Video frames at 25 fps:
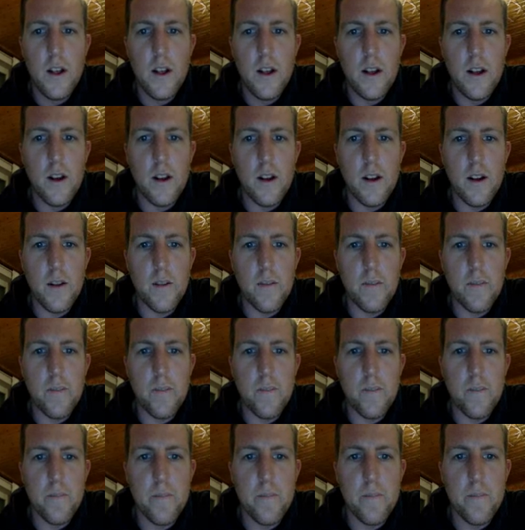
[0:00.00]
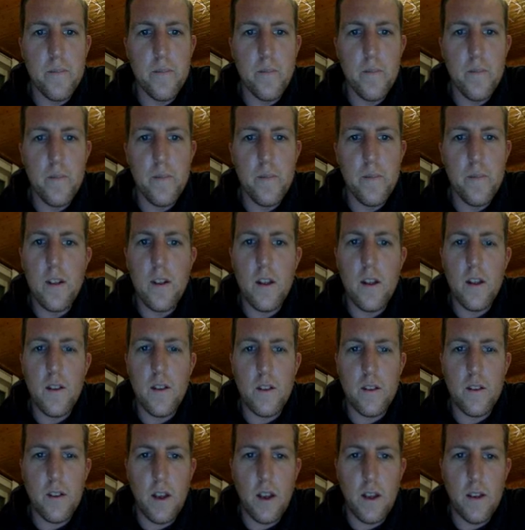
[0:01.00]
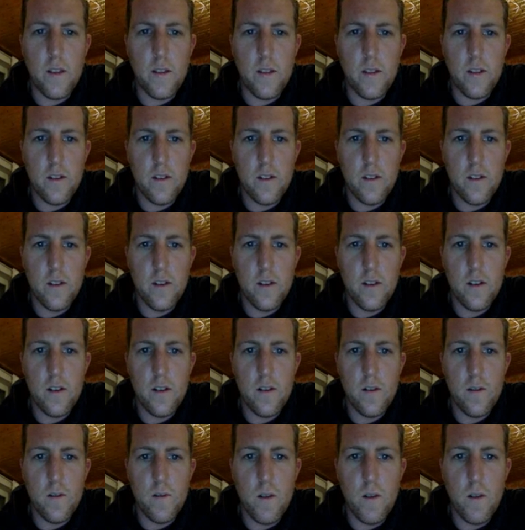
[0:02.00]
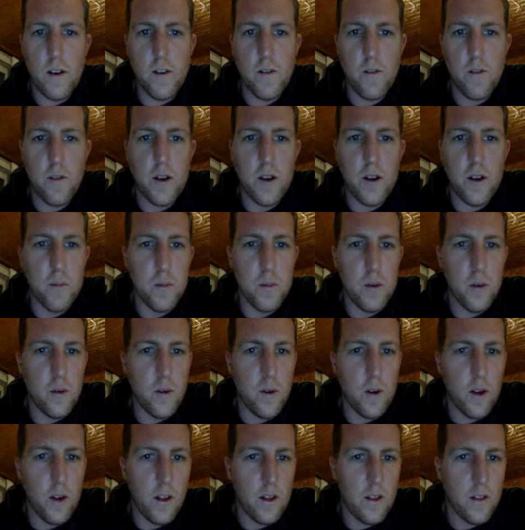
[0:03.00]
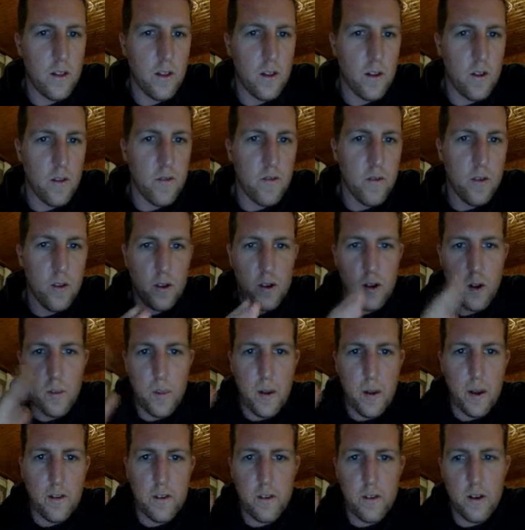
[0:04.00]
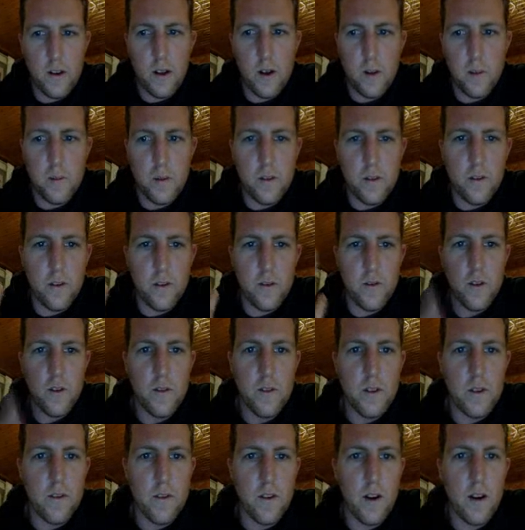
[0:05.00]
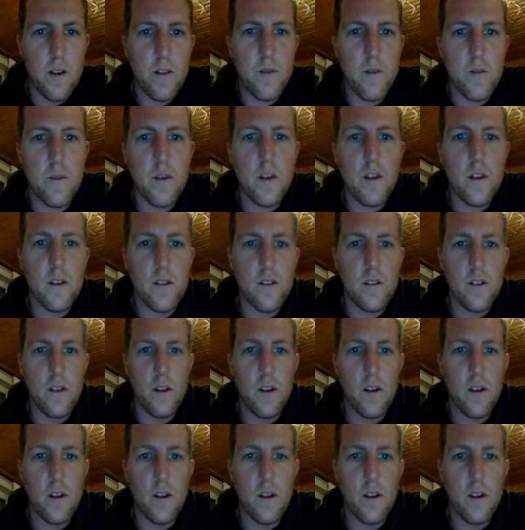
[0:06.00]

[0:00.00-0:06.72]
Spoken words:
Um, in this case, red, green, and blue at their full capacity up to 255 is